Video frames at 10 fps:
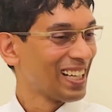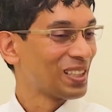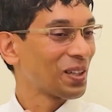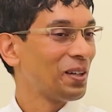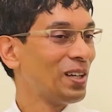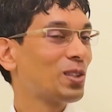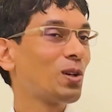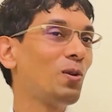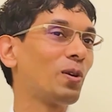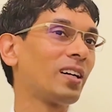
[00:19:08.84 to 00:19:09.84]
So
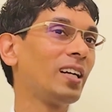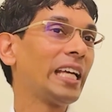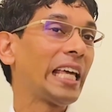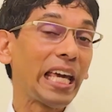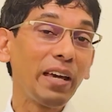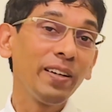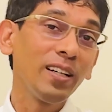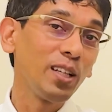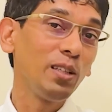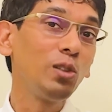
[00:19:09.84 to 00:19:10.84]
look, even
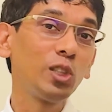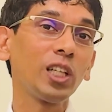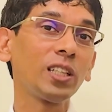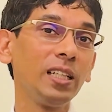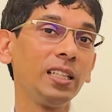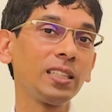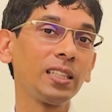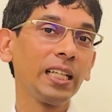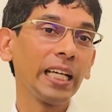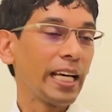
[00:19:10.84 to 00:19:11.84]
a nutritionist
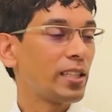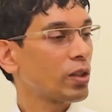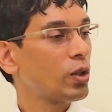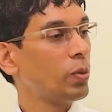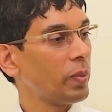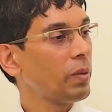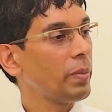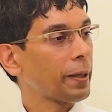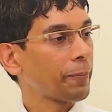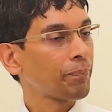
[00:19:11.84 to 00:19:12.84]
is a human
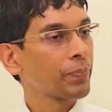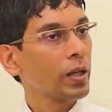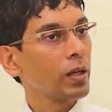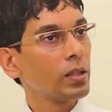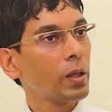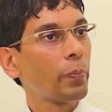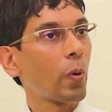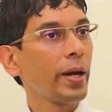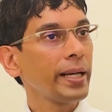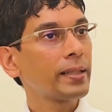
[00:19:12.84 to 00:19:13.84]
being. The
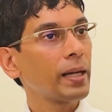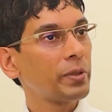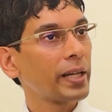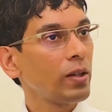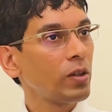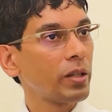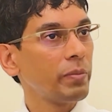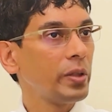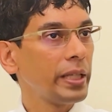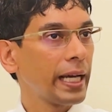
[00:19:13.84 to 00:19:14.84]
point I'm trying to
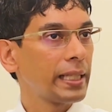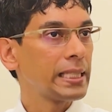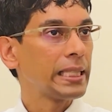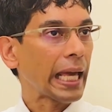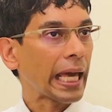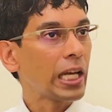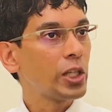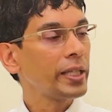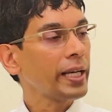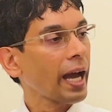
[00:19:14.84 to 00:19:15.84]
communicate is
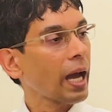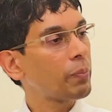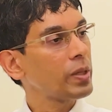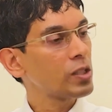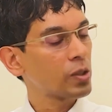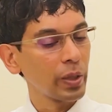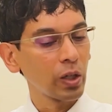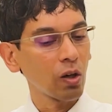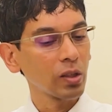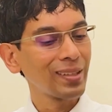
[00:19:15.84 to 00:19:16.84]
aging happens
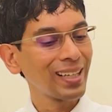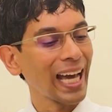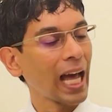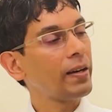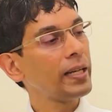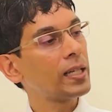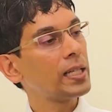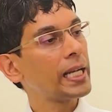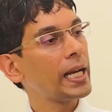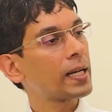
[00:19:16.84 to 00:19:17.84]
because the calorie
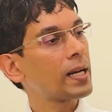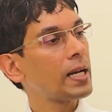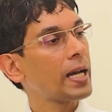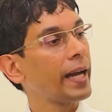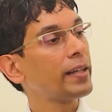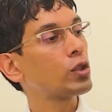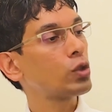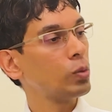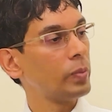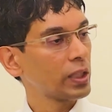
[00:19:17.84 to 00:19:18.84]
content in our diet is
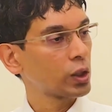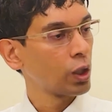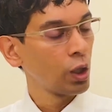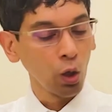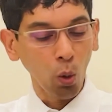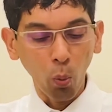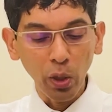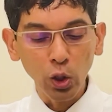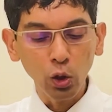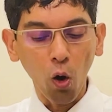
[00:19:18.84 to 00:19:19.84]
too much,
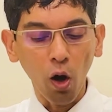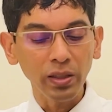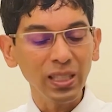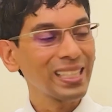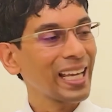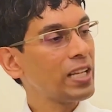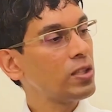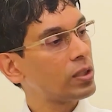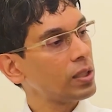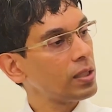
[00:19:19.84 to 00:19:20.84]
which causes
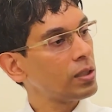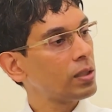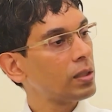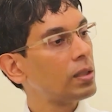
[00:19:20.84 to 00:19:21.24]
insulin